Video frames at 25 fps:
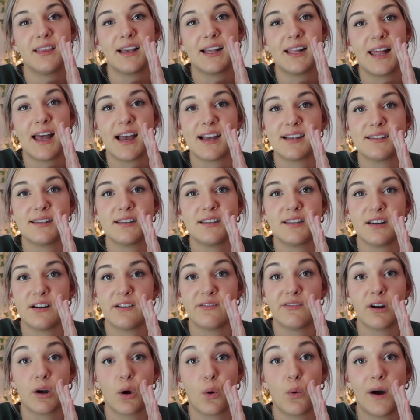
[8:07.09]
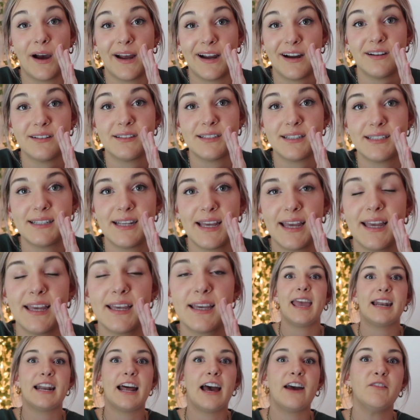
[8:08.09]
the classes you're required to take,
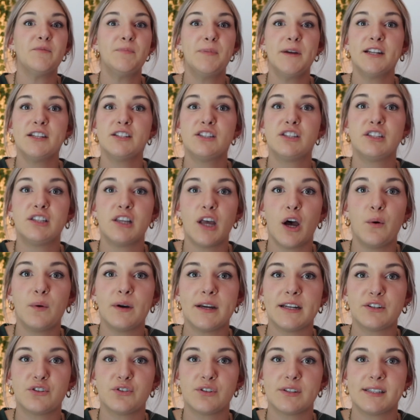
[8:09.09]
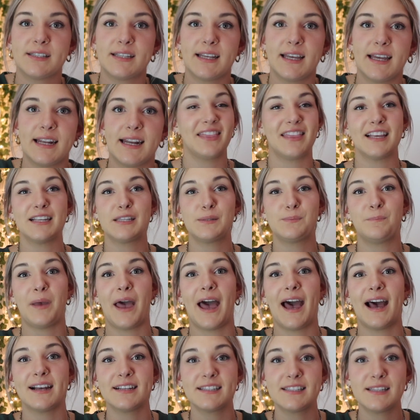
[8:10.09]
and I've been so interested. This
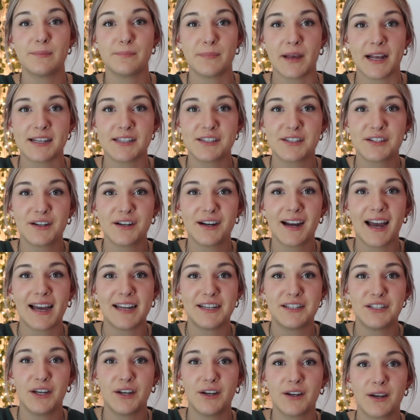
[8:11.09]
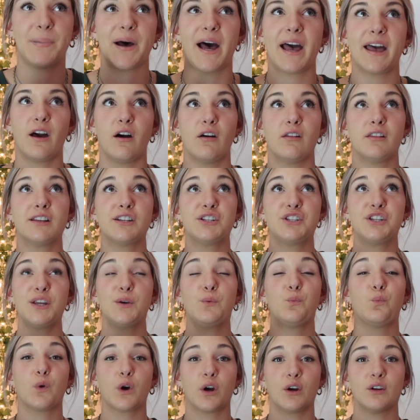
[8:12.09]
past semester I took biology,
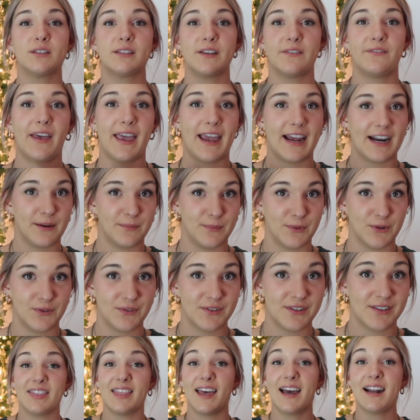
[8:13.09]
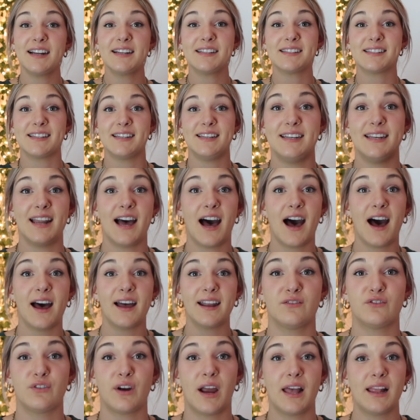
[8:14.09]
world of animals. That is
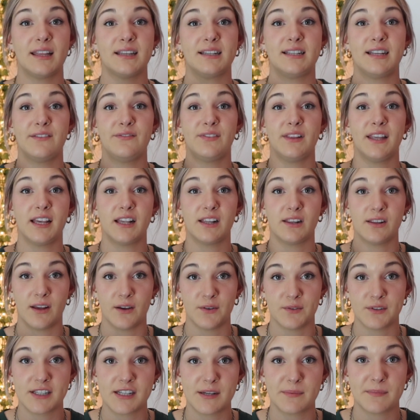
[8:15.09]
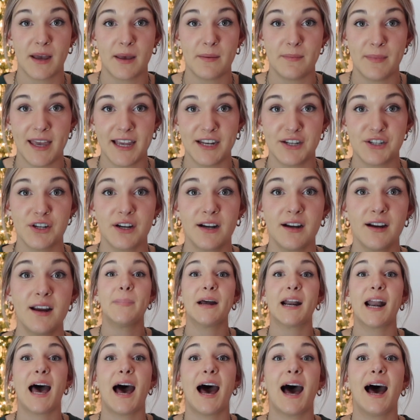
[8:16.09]
not relatively close to my major,
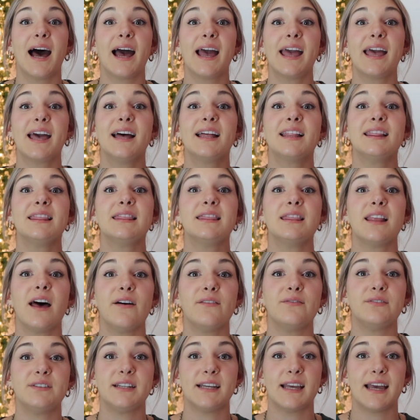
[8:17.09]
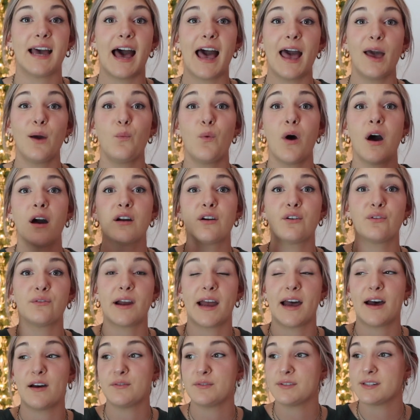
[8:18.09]
but I loved it. I walk
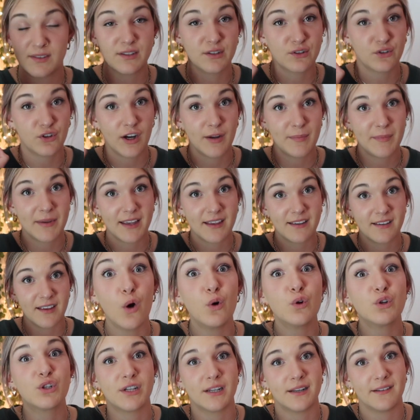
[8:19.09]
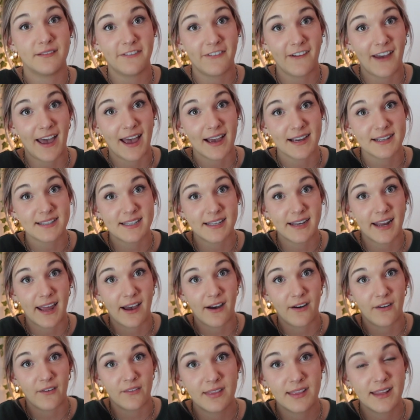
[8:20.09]
around screaming ocean facts
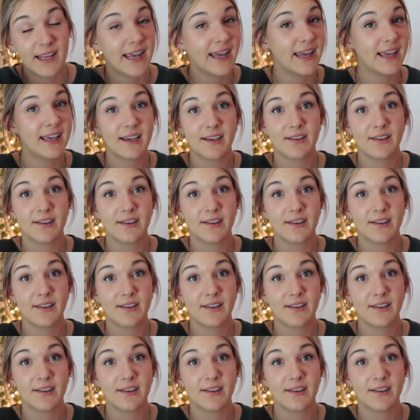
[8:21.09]
now. Like,